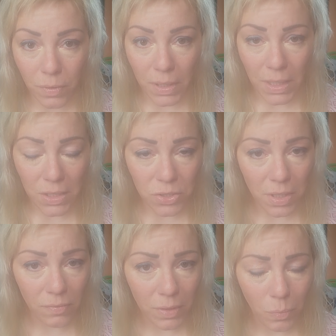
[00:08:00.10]
and each and
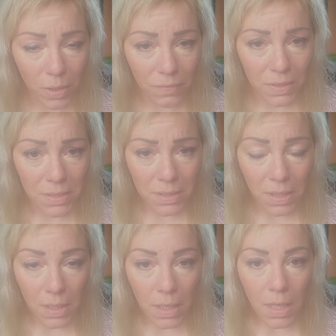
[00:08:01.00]
every one of us
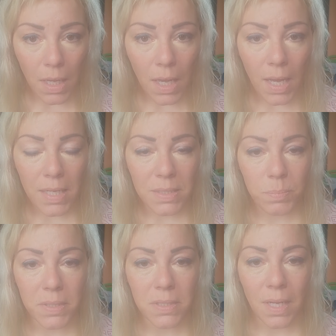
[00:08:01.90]
has
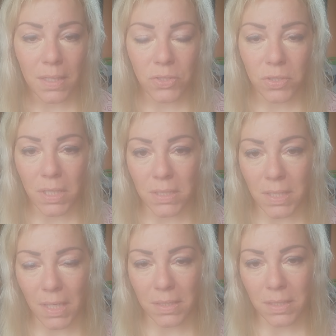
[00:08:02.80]
been touched and
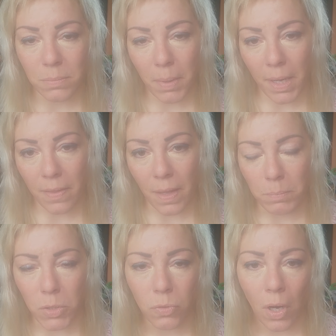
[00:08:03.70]
tainted by them.
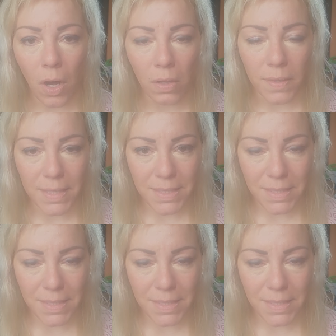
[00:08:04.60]
You call this